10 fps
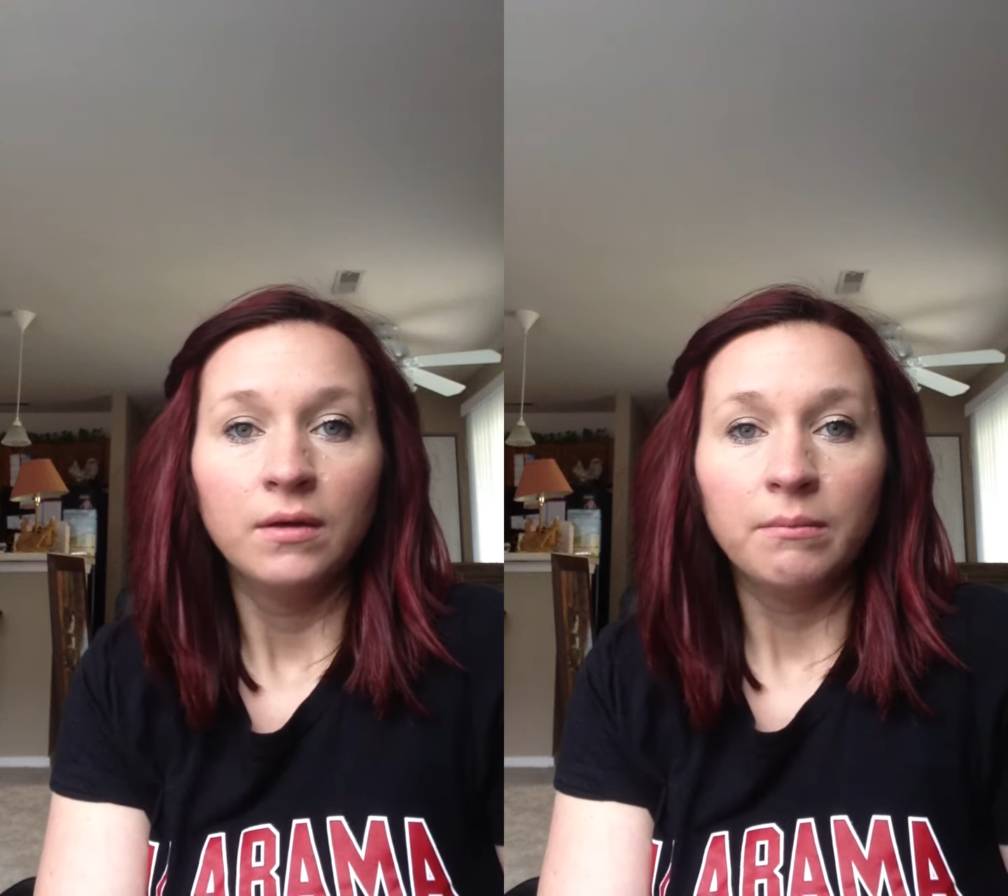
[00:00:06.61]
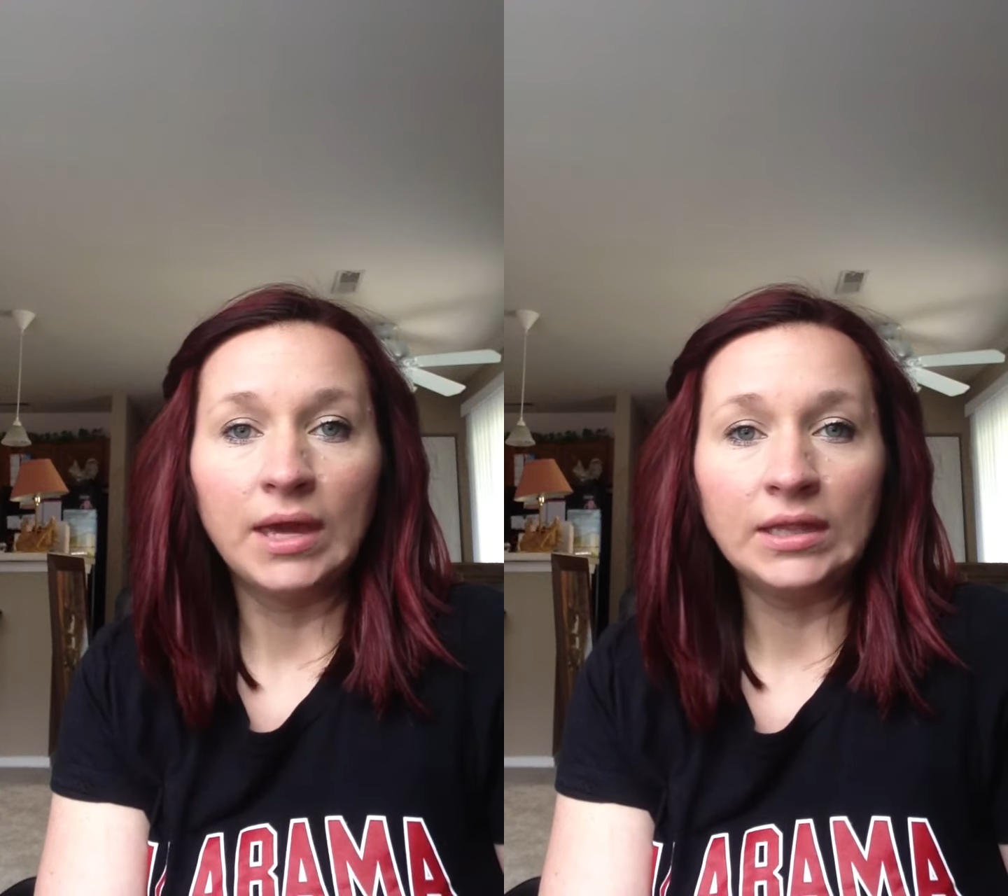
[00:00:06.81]

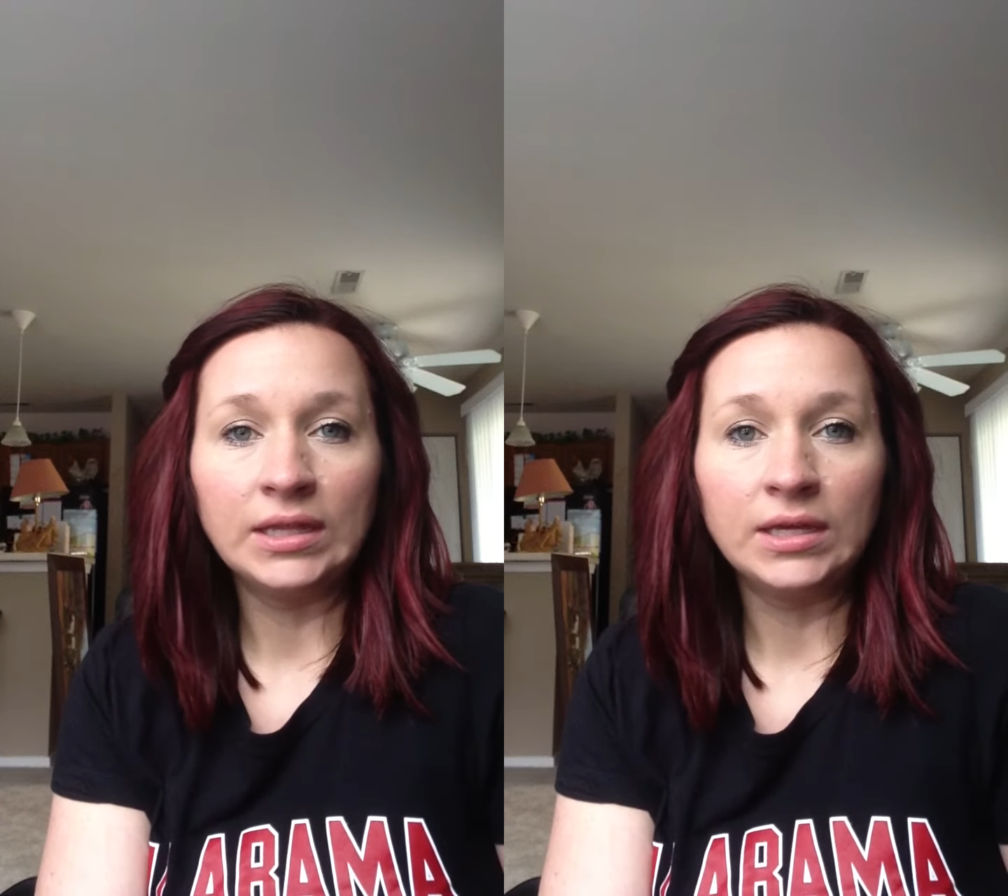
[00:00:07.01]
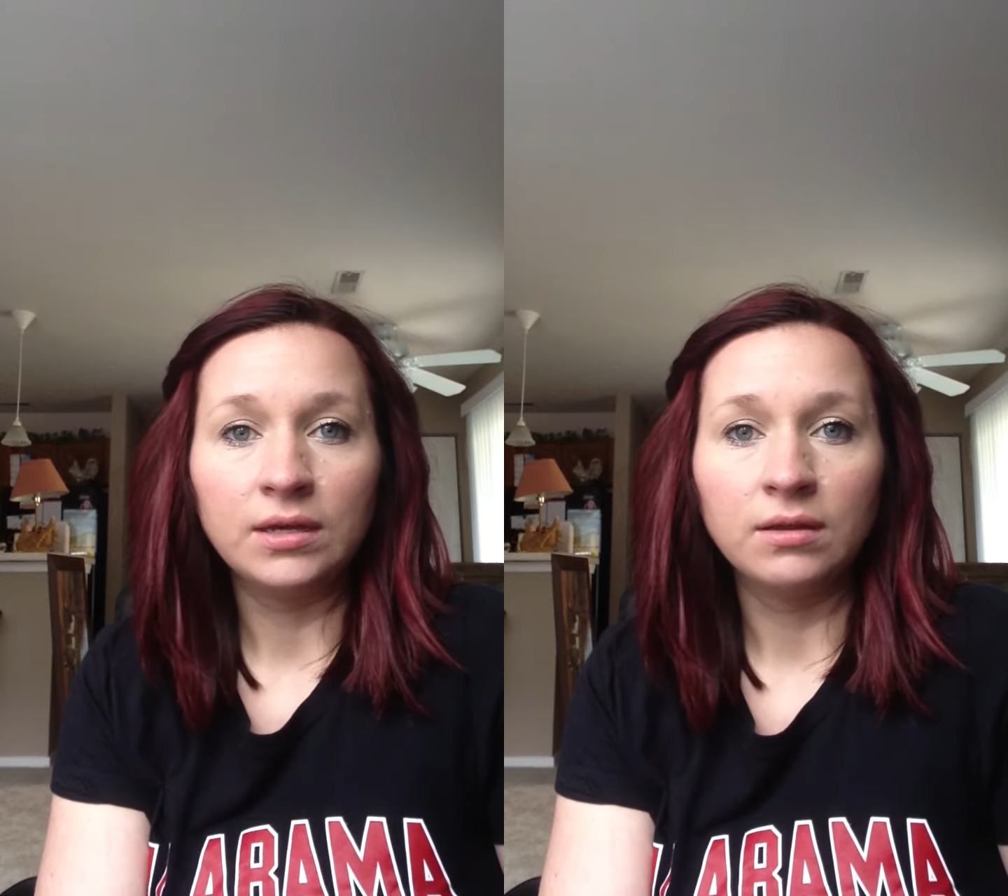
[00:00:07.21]

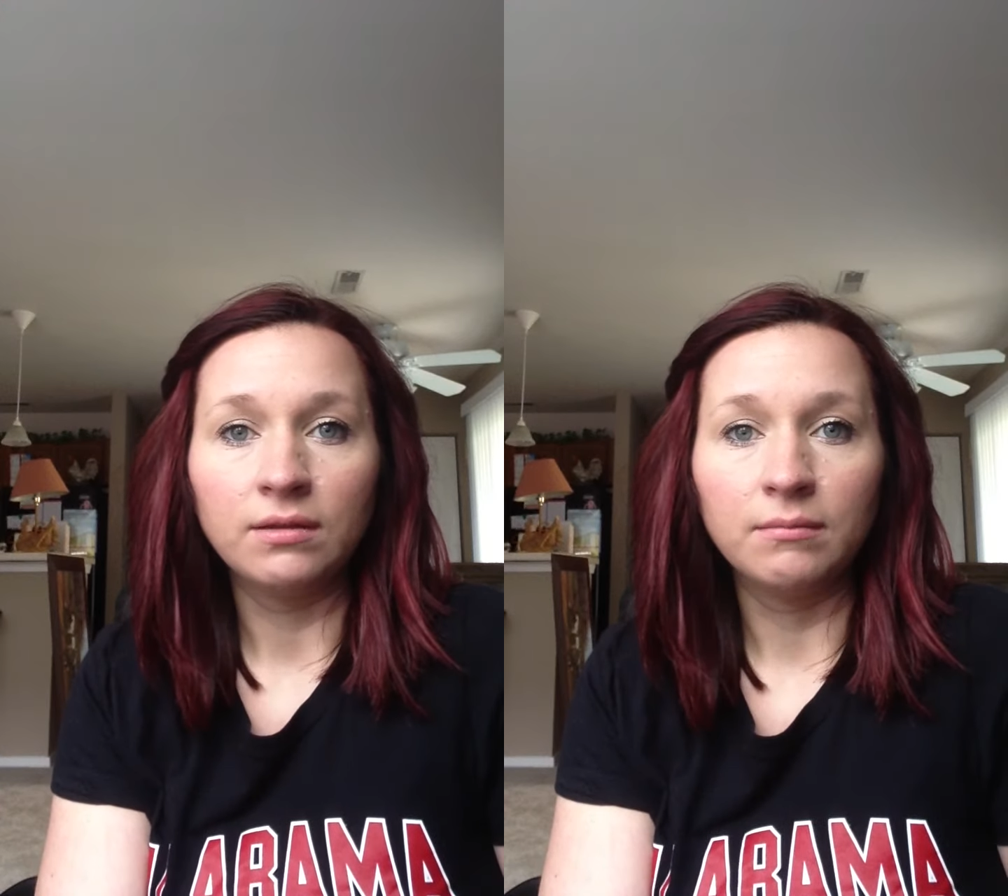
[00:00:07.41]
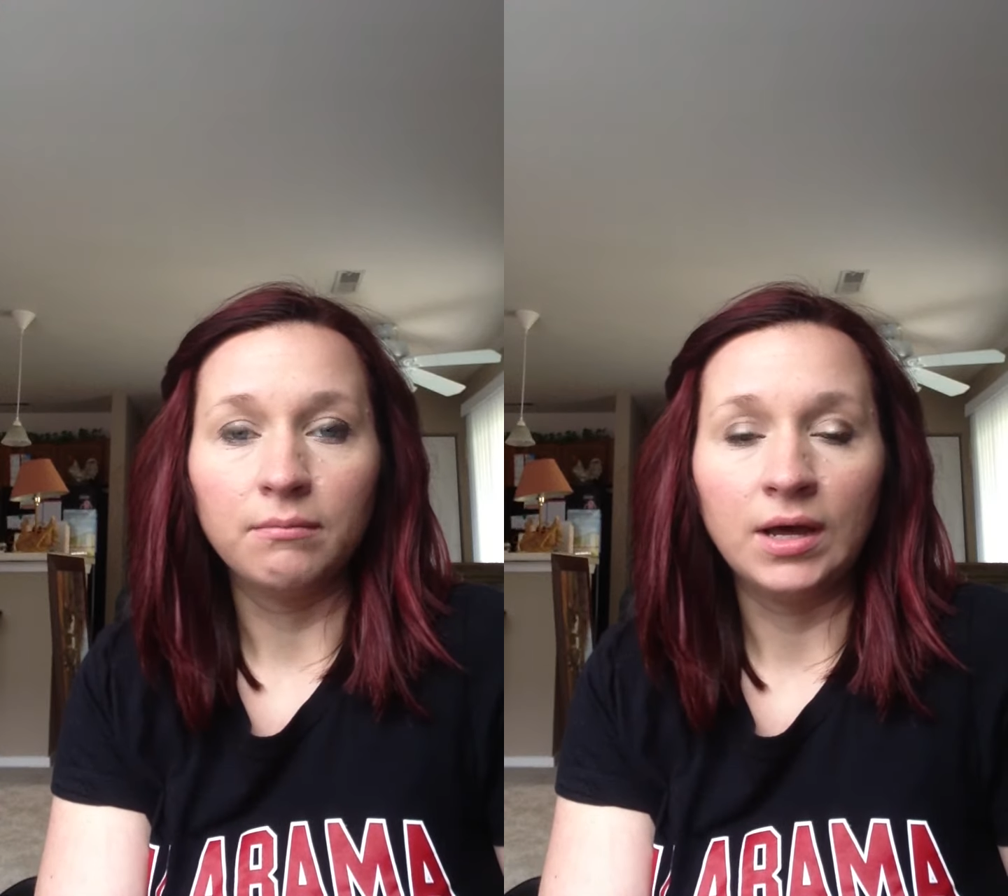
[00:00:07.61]
mainly
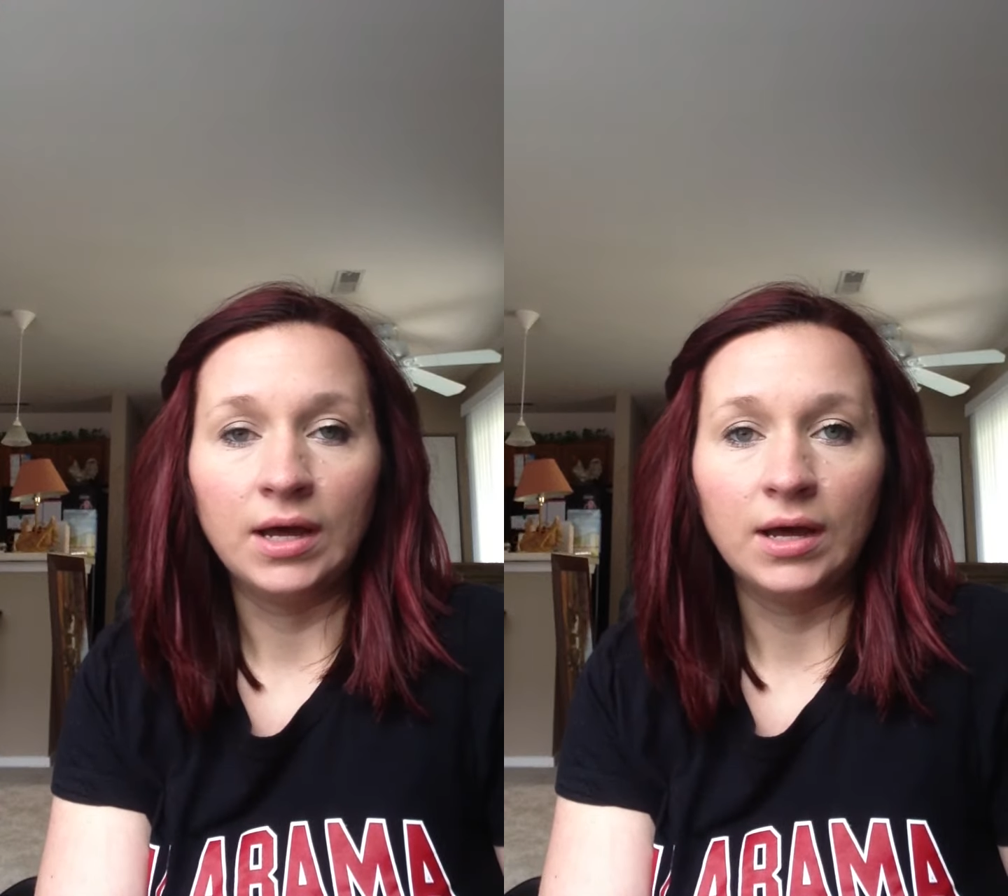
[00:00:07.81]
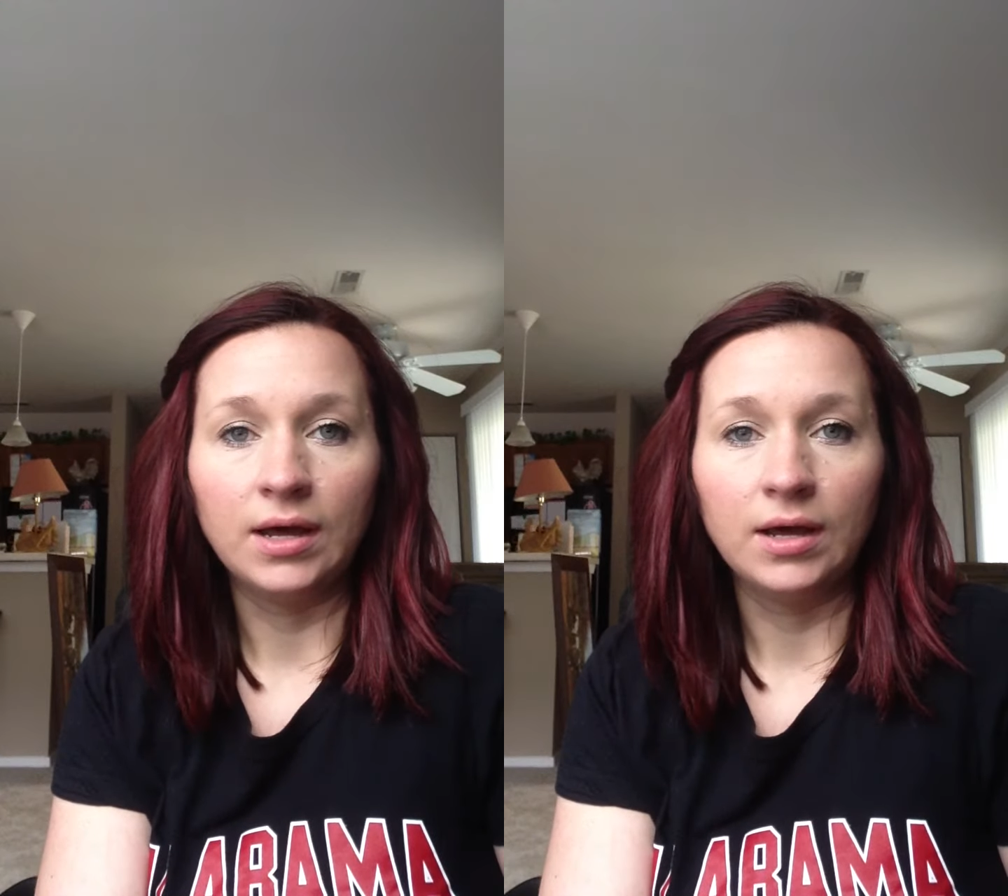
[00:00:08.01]

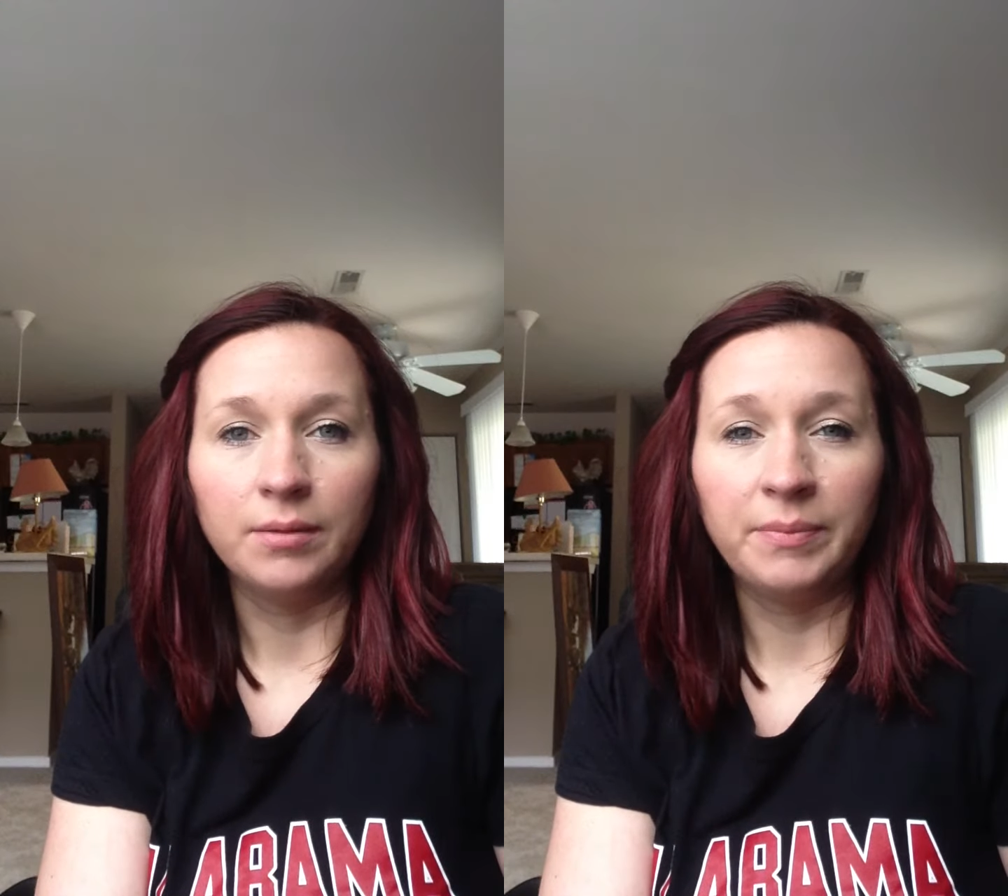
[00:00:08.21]
uh,